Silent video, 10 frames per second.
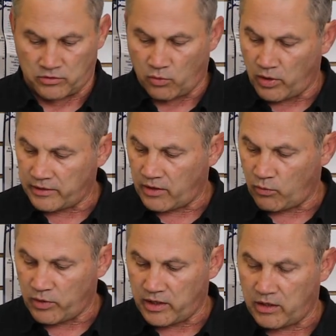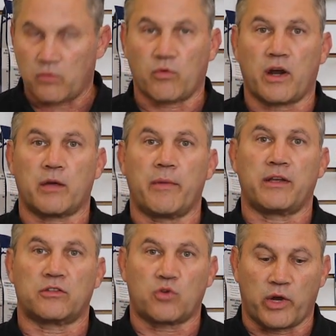The one that we recommend
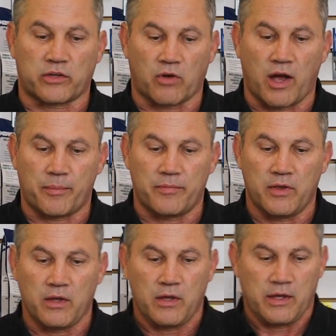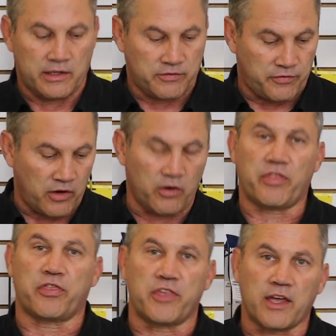is Quick Drop. It's very
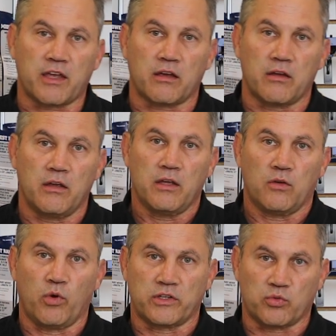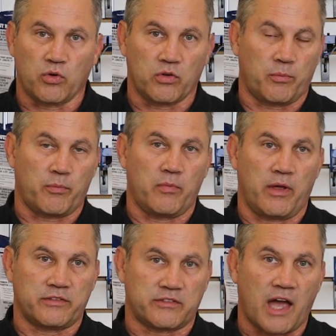thick, which will
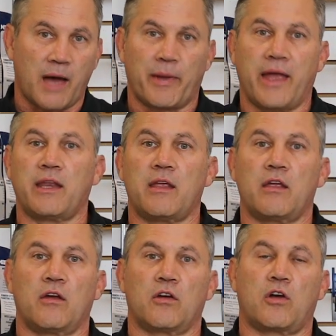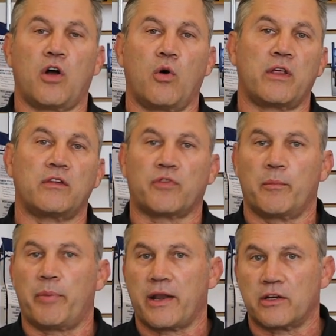stop any coatings
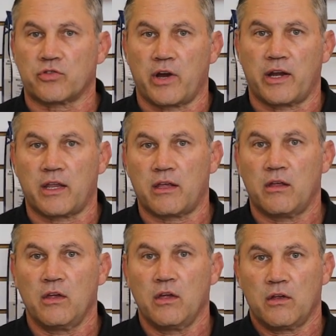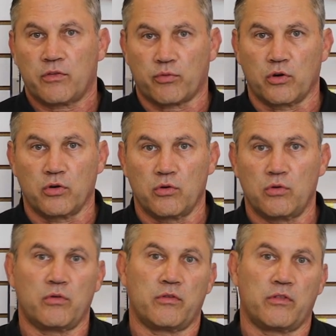from penetrating
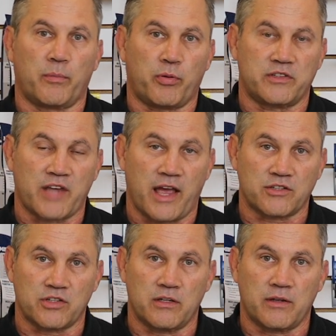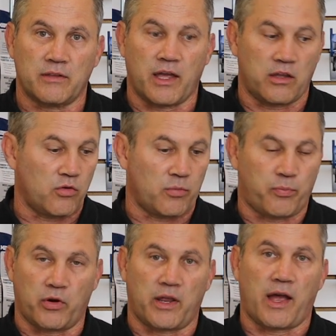through the protection that you're
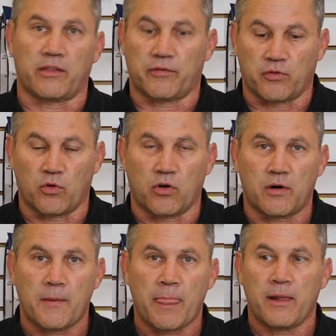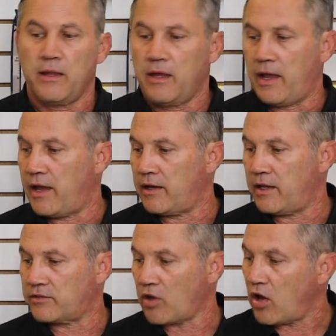putting on the floor. And
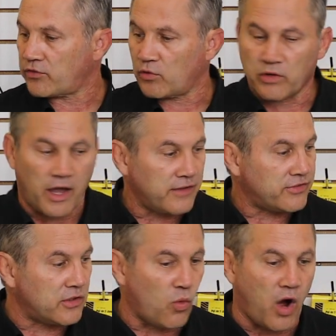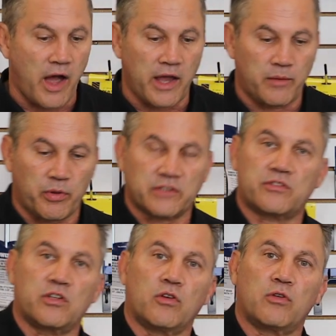it's also nice and wide but
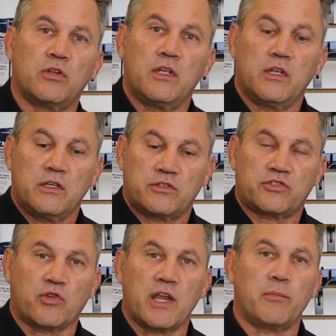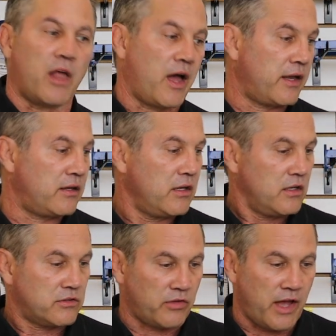still streamlined
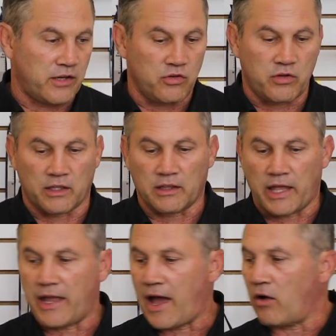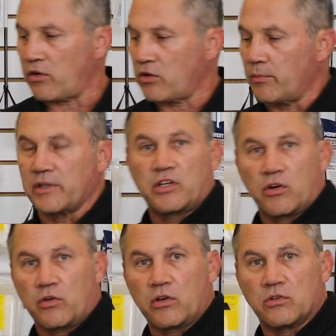so that you can lay out your
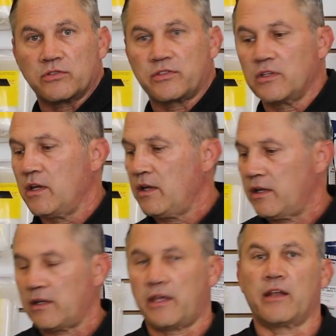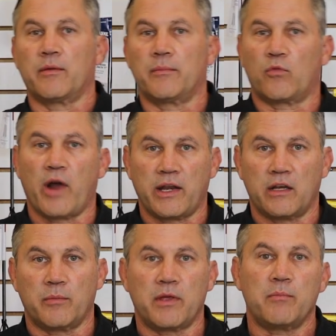materials, get them ready
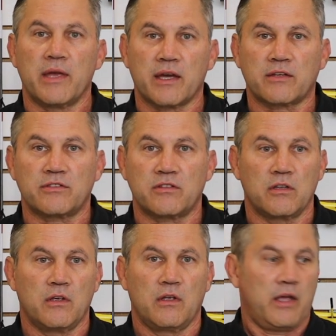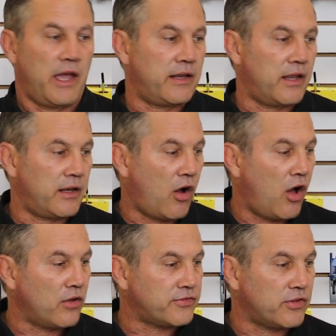to be mixed, and then
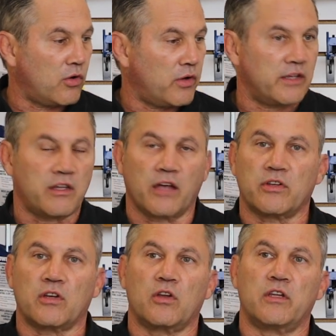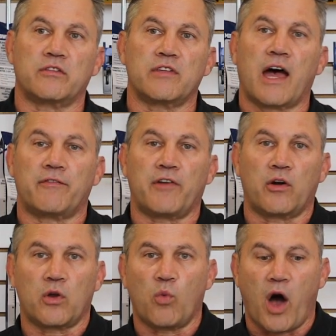also it's not
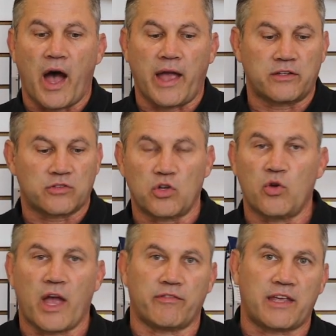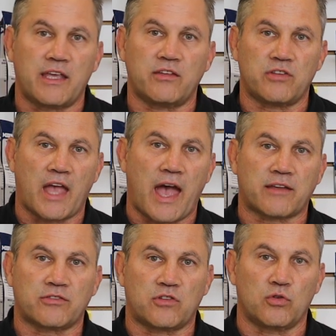very wide, so you have easy
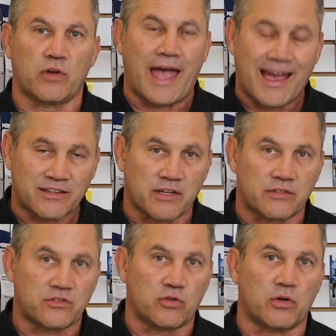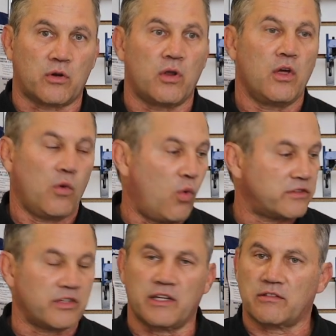access to it
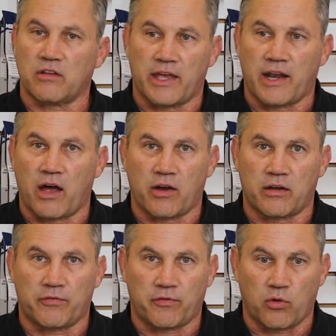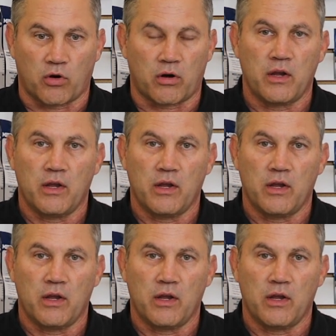once it is laid out on the floor.